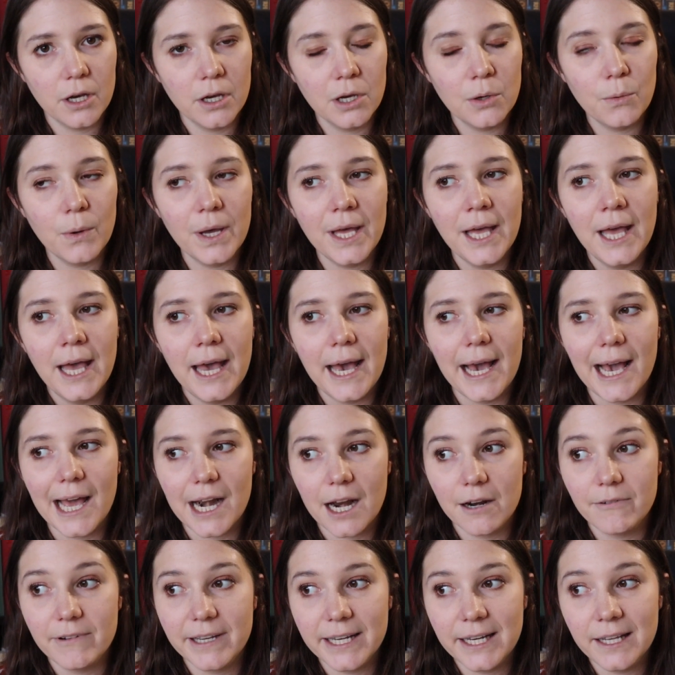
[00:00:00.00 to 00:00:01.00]
and
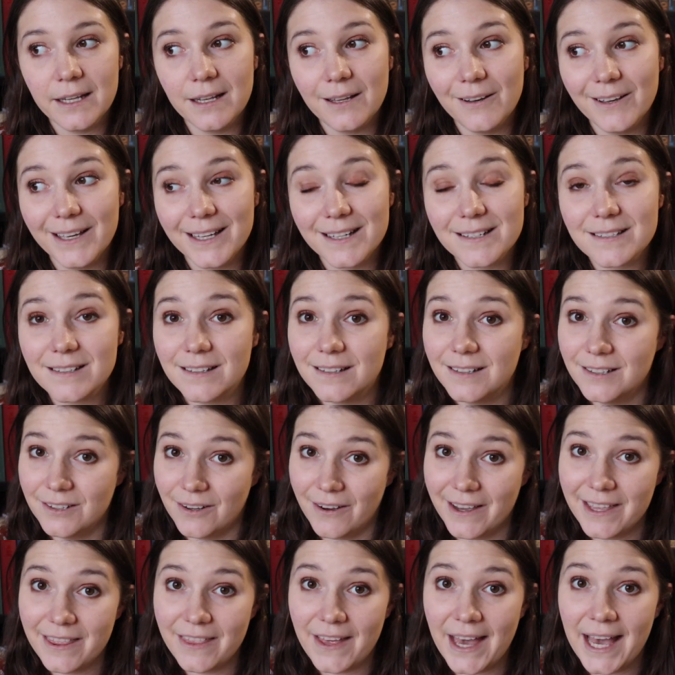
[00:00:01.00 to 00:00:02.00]
I really liked
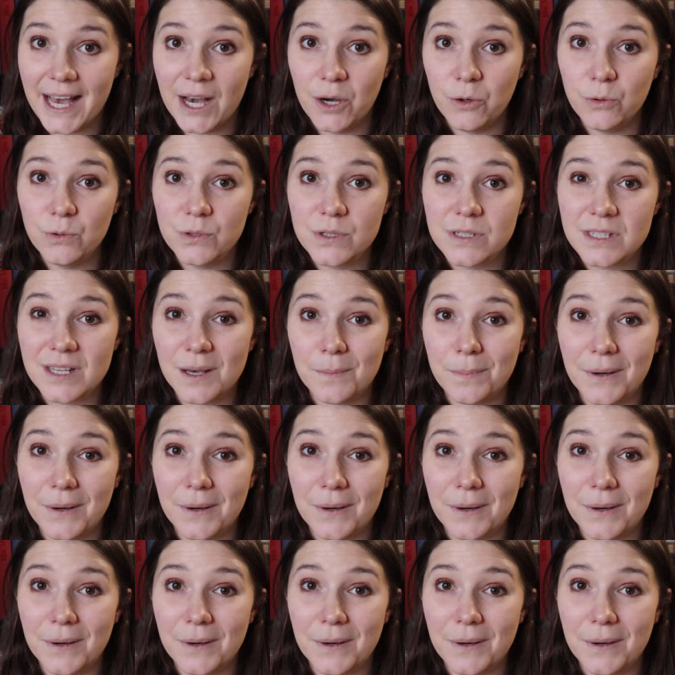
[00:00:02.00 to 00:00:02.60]
Ninth House,